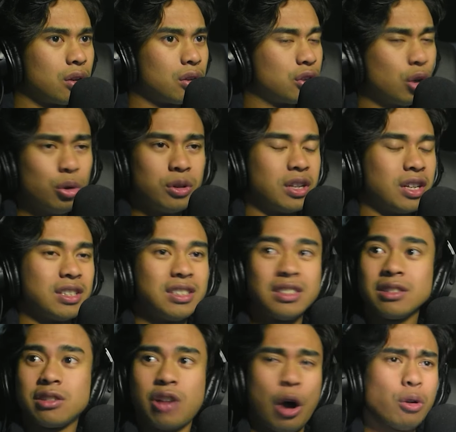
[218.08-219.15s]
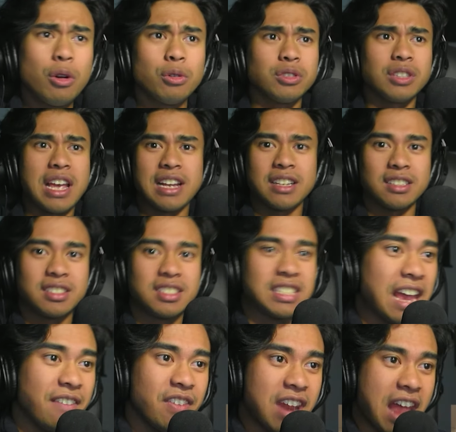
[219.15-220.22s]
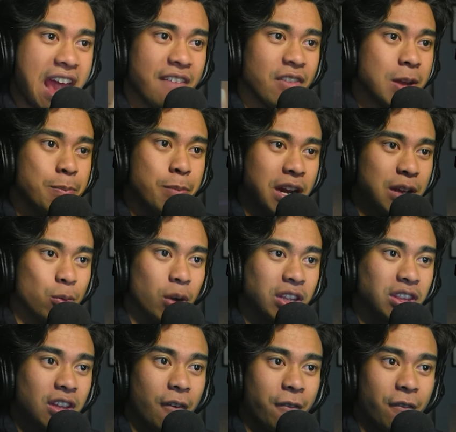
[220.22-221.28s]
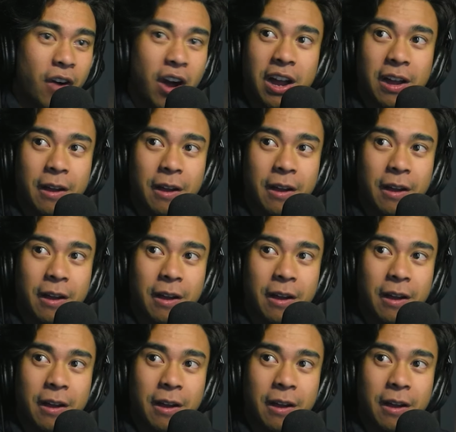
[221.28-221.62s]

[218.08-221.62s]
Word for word: Dude, Todo's like saving everybody. What the fuck?